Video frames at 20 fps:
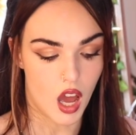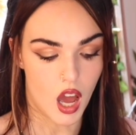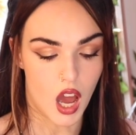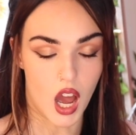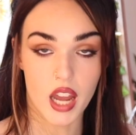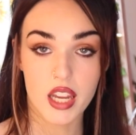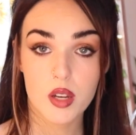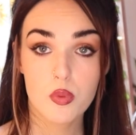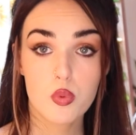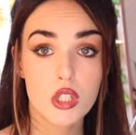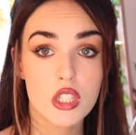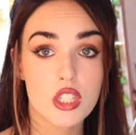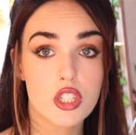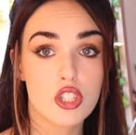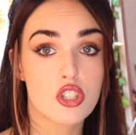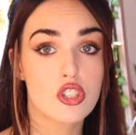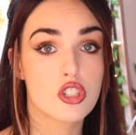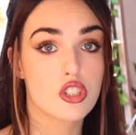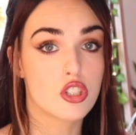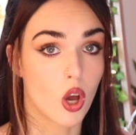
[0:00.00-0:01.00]
I was
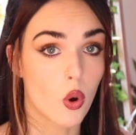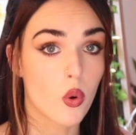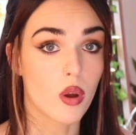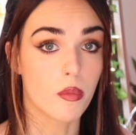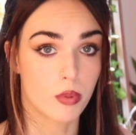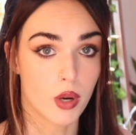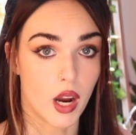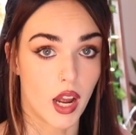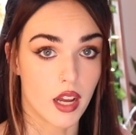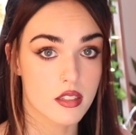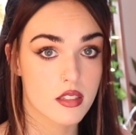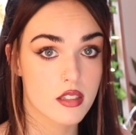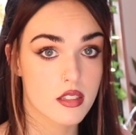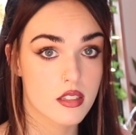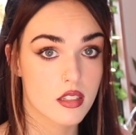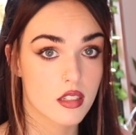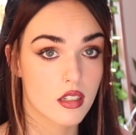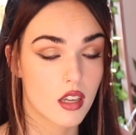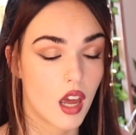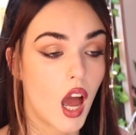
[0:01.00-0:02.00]
so
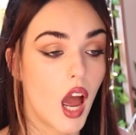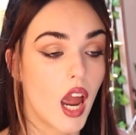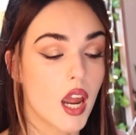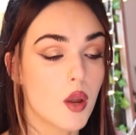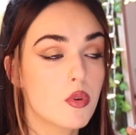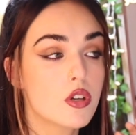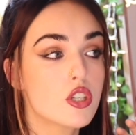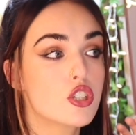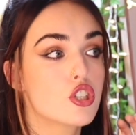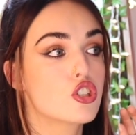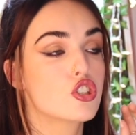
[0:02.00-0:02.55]
impressed. I was